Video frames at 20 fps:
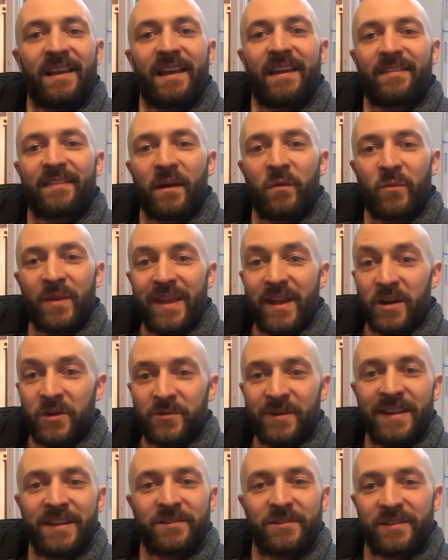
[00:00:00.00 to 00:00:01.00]
And that we
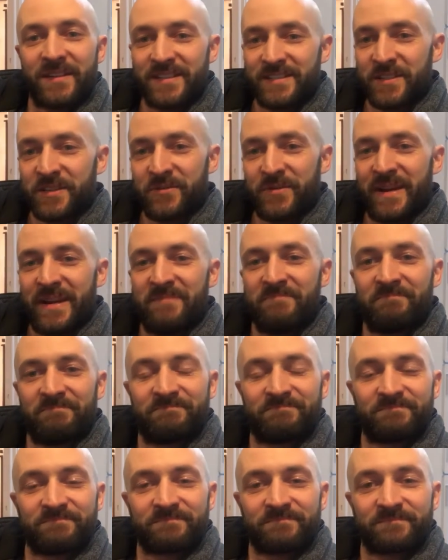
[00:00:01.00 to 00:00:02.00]
agree to disagree.
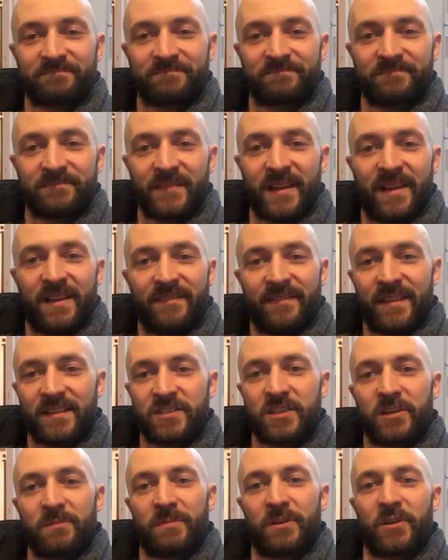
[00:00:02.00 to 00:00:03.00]

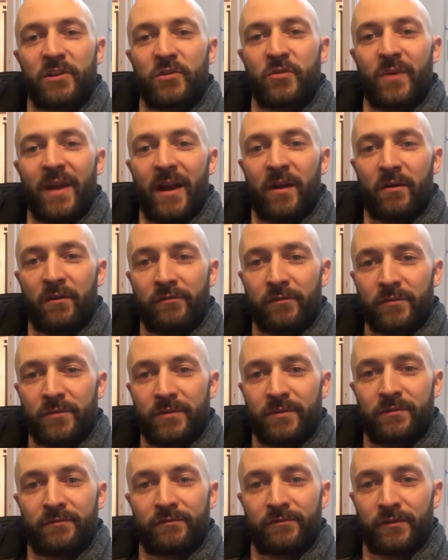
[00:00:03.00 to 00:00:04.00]
That's gonna be the new era
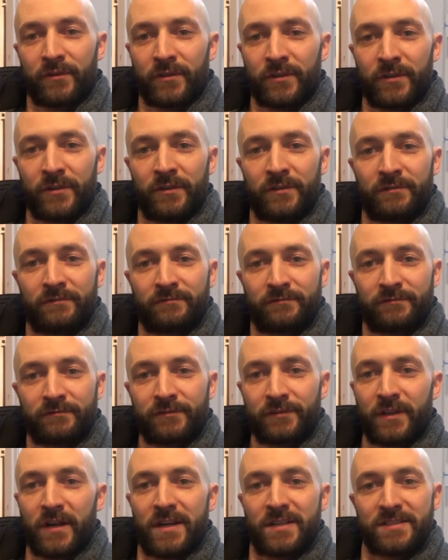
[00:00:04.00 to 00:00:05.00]
for
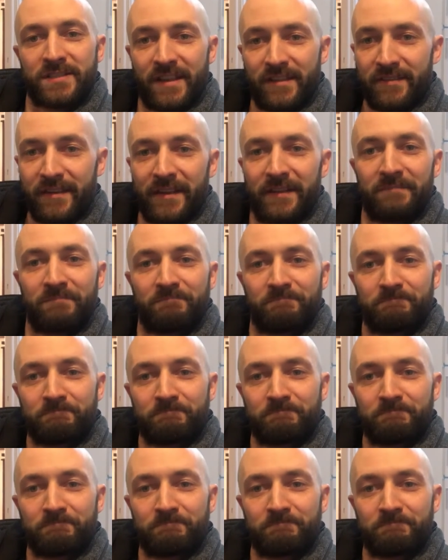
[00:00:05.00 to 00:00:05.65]
us, I think.